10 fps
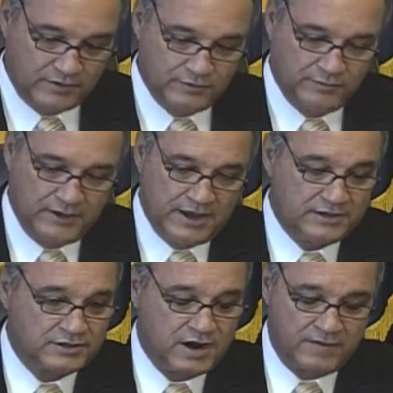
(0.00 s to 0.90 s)
to
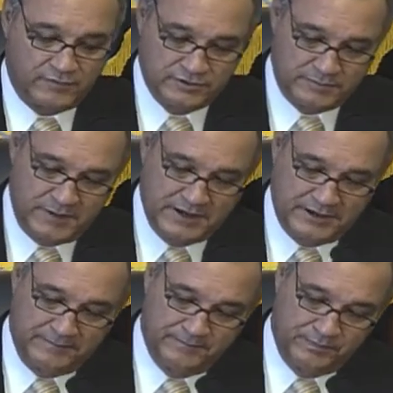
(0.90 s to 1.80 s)
VA's conference
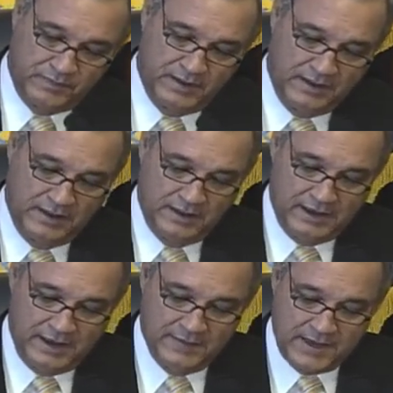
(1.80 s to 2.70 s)
spending.
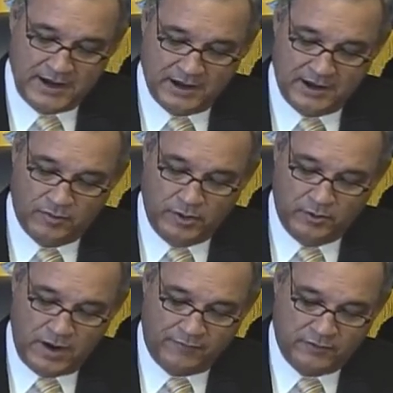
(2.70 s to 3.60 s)
In that letter, we
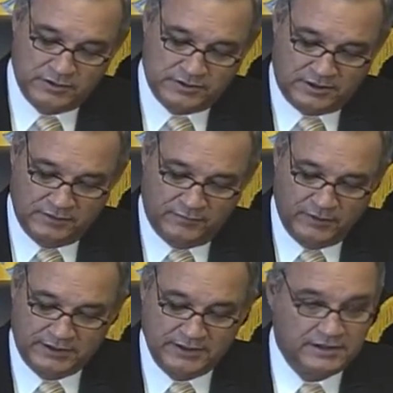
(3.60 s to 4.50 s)
referenced the
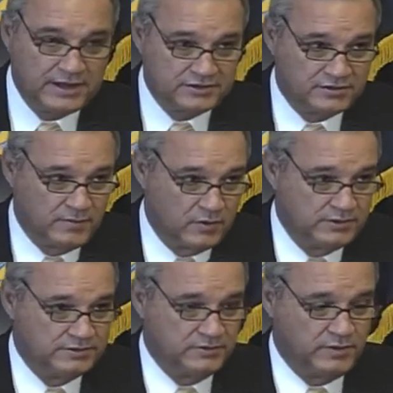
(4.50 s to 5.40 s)
conflicting
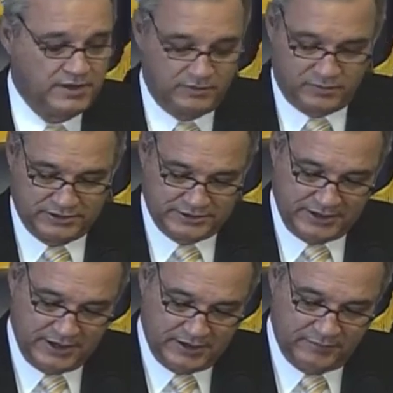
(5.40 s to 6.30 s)
testimonies that we had
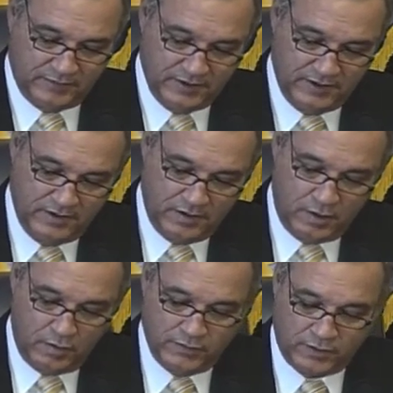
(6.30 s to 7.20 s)
received
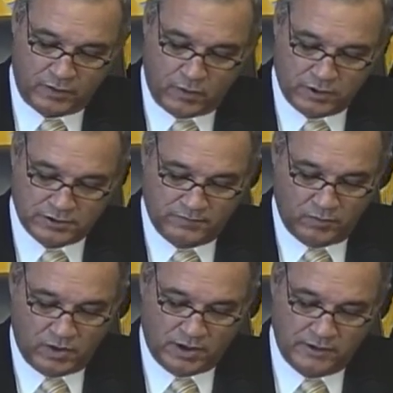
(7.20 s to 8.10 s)
over the course of the
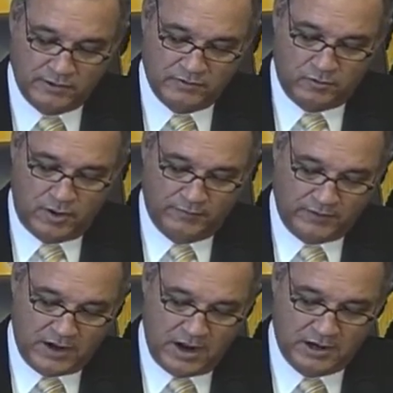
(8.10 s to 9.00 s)

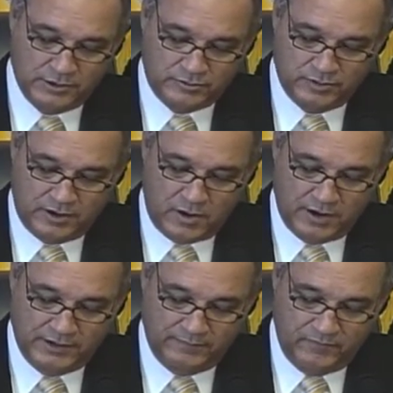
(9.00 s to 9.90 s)
112th Congress
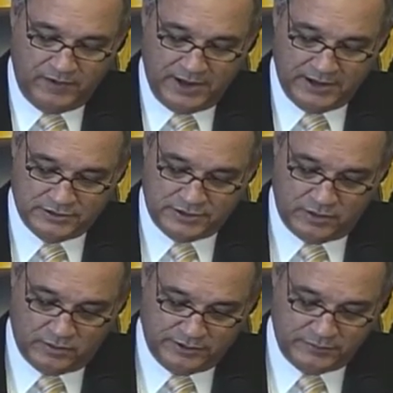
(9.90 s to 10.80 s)
regarding VA's
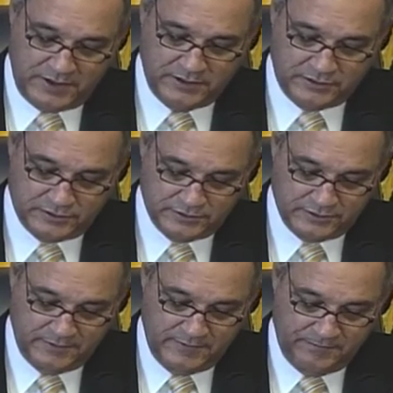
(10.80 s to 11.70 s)
total
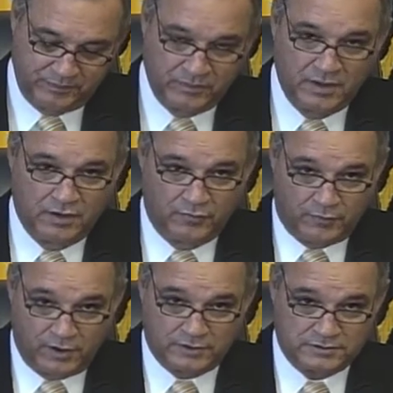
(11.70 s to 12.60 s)
expenditures.
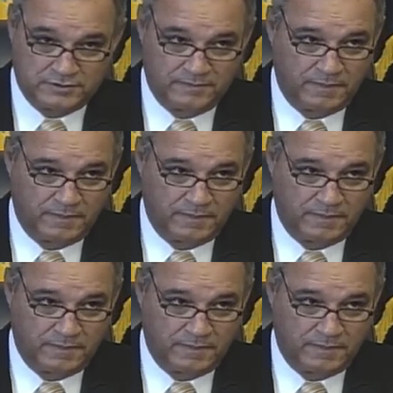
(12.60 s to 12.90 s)
First,